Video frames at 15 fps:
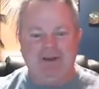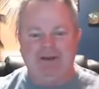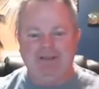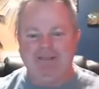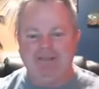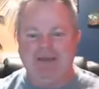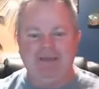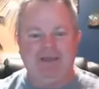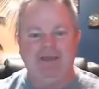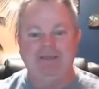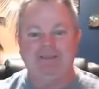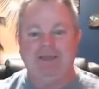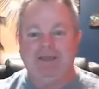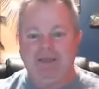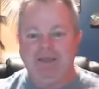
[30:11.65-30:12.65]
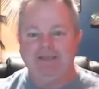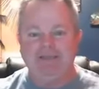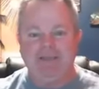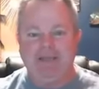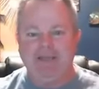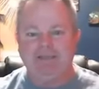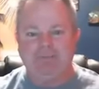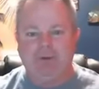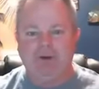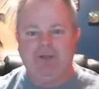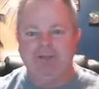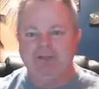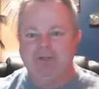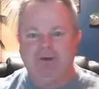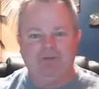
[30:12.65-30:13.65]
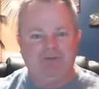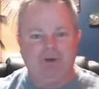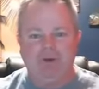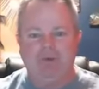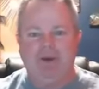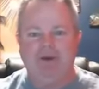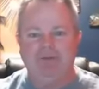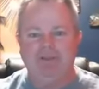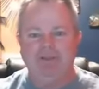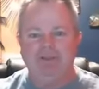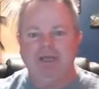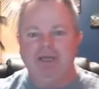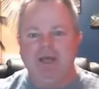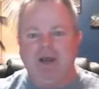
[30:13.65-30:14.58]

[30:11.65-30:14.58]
I can tell you, he is an expert, and he's doing very well with this.